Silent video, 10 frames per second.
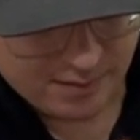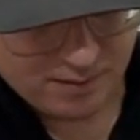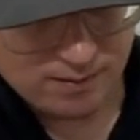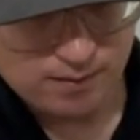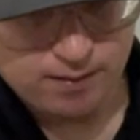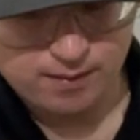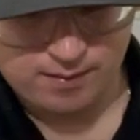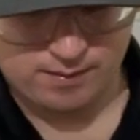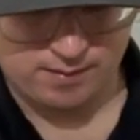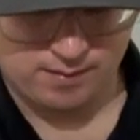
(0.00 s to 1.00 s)

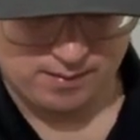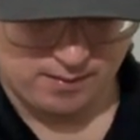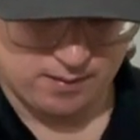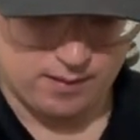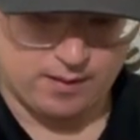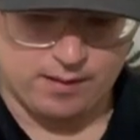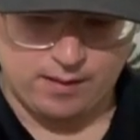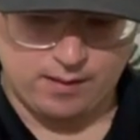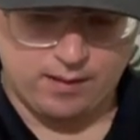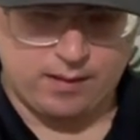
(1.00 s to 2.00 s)

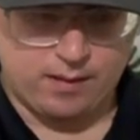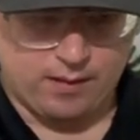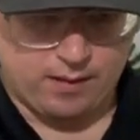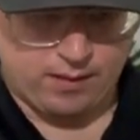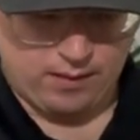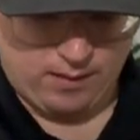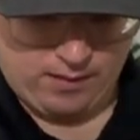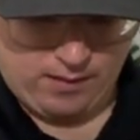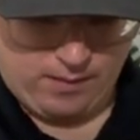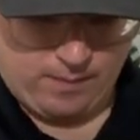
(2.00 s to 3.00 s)

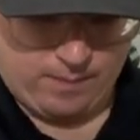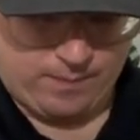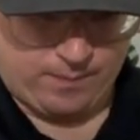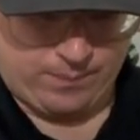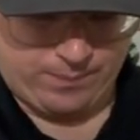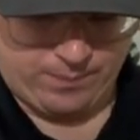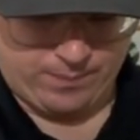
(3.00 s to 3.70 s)
Nothing is said.